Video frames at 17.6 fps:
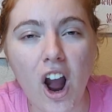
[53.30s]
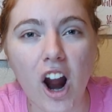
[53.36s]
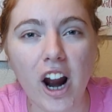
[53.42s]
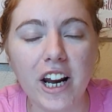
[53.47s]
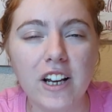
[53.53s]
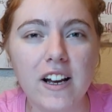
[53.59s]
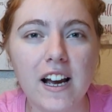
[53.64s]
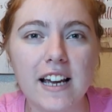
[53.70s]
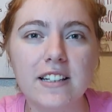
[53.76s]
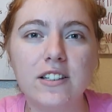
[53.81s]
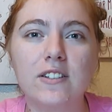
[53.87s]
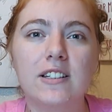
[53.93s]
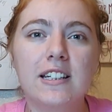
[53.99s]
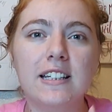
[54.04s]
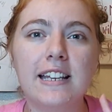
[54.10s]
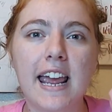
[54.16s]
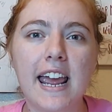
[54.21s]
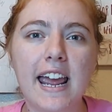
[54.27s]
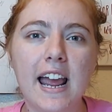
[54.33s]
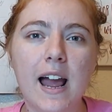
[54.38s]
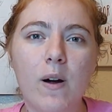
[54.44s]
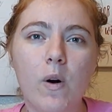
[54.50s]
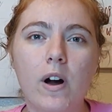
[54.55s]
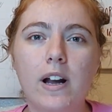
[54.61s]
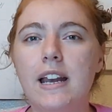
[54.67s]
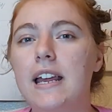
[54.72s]
Alright you guys, so today
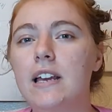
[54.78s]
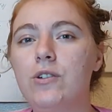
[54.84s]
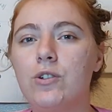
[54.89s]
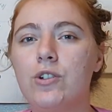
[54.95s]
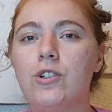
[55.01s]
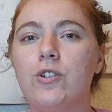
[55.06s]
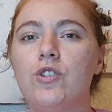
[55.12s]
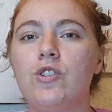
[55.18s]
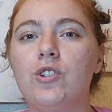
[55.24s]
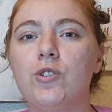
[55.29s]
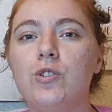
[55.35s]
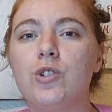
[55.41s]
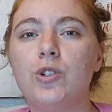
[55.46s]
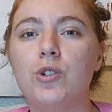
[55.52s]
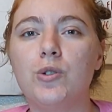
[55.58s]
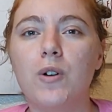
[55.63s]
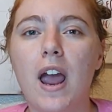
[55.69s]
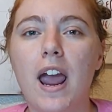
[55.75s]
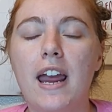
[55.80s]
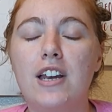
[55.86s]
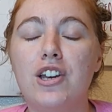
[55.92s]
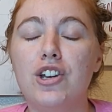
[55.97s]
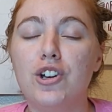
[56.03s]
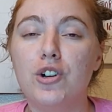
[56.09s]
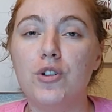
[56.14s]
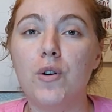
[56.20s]
I'm going to introduce you to a
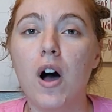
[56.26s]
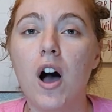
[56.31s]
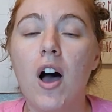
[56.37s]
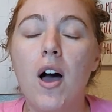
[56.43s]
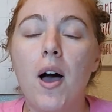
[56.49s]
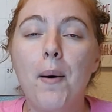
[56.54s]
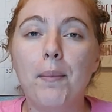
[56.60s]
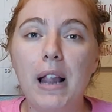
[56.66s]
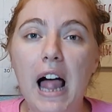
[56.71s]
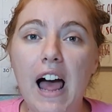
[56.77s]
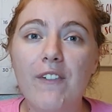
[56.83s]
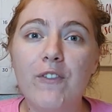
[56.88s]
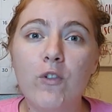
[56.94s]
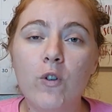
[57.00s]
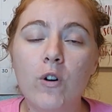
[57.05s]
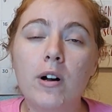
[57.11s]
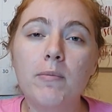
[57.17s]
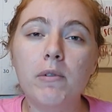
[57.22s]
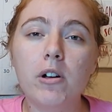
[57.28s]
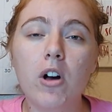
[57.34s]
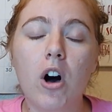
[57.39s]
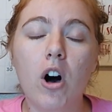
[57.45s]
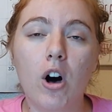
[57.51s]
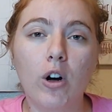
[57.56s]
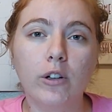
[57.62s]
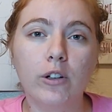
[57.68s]
new platform
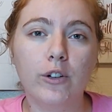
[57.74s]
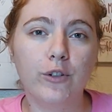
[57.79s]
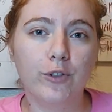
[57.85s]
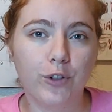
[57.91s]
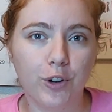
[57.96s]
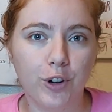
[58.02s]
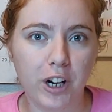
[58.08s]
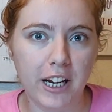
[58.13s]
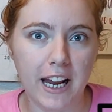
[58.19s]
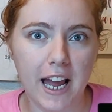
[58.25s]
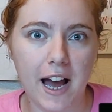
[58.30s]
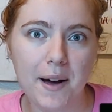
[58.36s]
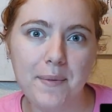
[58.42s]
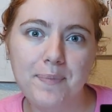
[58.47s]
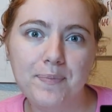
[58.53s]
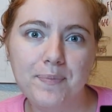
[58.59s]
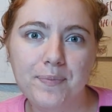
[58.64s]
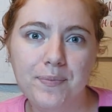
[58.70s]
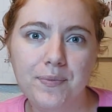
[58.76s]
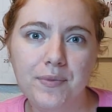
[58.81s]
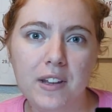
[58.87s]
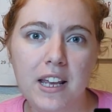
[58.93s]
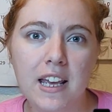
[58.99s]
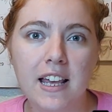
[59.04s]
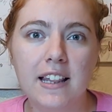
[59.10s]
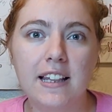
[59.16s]
called FreeUp.
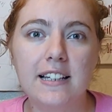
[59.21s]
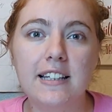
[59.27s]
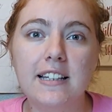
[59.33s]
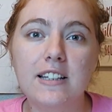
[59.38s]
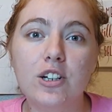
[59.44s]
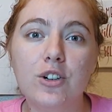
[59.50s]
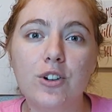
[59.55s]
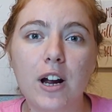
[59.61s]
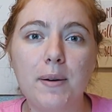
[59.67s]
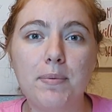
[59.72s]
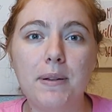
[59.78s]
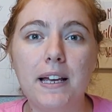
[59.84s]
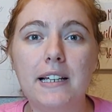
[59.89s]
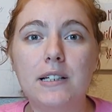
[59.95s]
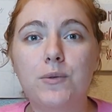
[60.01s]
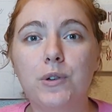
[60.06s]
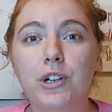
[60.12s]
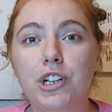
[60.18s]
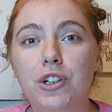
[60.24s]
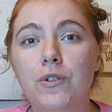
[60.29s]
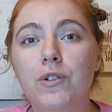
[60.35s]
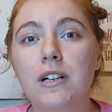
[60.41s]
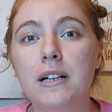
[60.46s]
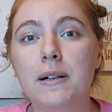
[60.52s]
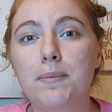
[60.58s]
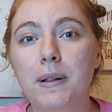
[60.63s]
This is a great place where
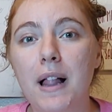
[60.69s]
you can